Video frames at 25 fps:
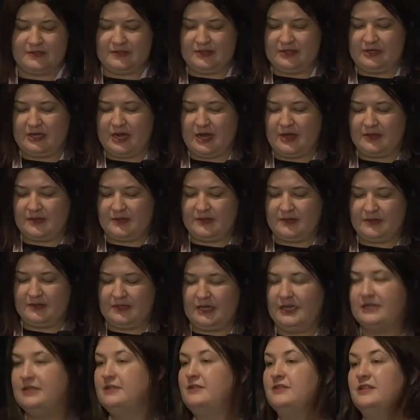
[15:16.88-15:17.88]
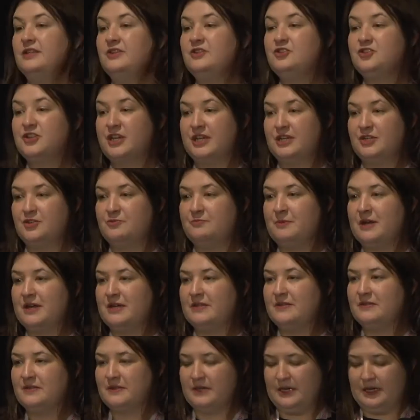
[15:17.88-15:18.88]
in us, and it did change
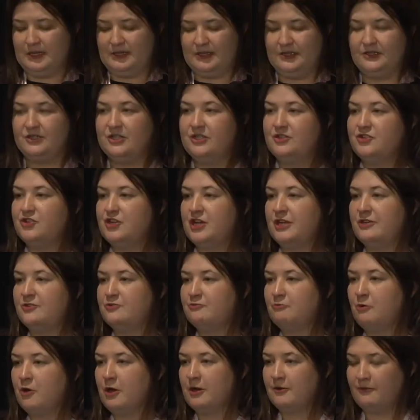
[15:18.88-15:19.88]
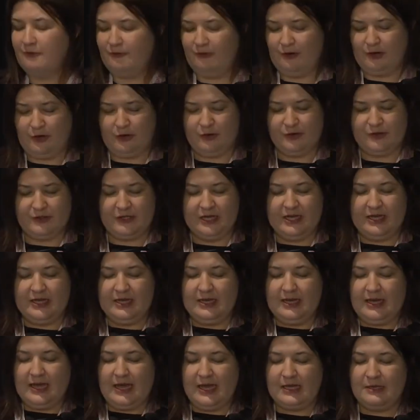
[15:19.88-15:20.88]
mindset, it did change workflows,
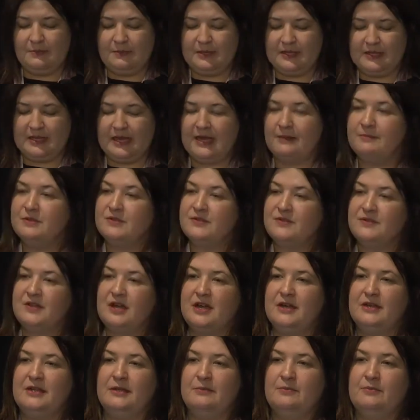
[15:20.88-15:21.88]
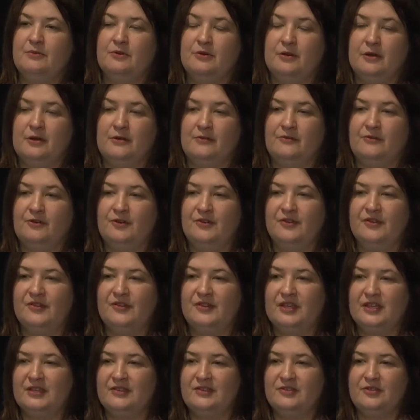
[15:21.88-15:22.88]
and it became a starting point for
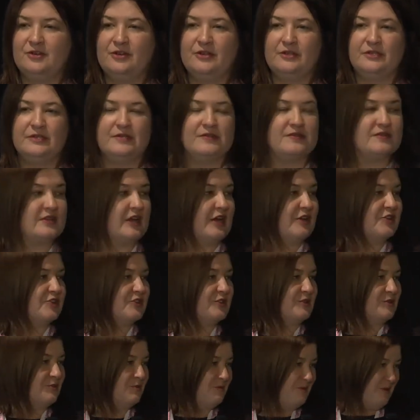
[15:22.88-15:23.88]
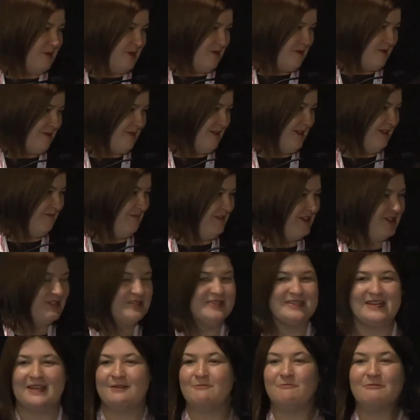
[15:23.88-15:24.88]
these internal discussions. We already
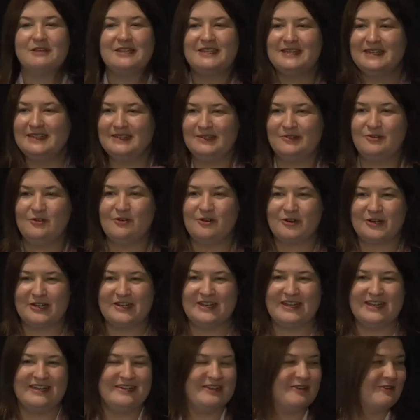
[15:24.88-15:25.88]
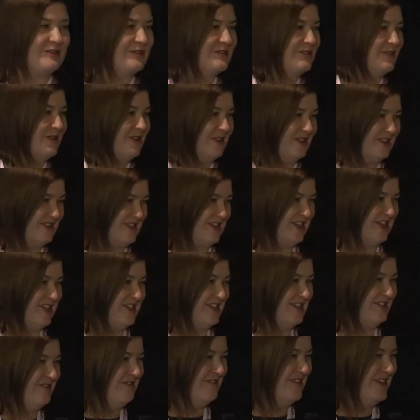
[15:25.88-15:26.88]
mentioned that. We didn't coordinate our talks,
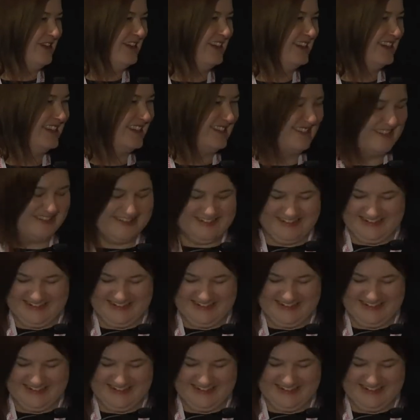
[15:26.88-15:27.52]
just to make sure.